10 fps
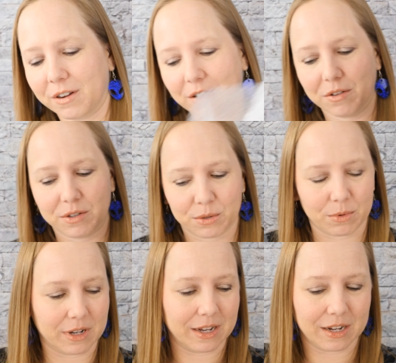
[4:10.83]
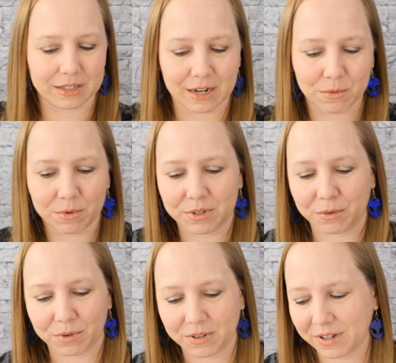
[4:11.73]
clear all this away because I want
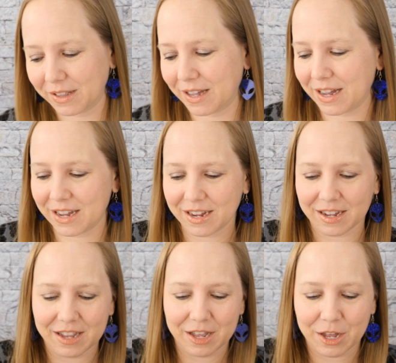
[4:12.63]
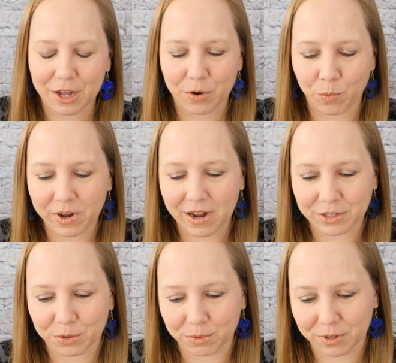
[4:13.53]
to really like, we
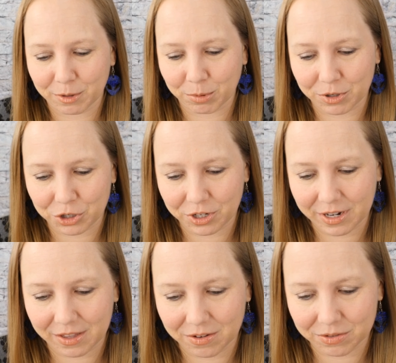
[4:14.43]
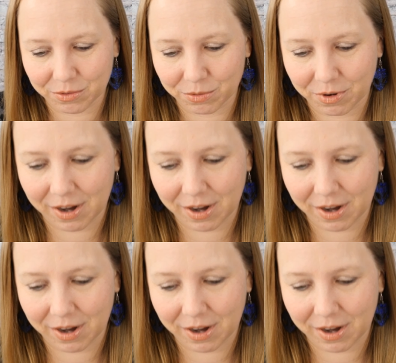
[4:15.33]
got to really appreciate this little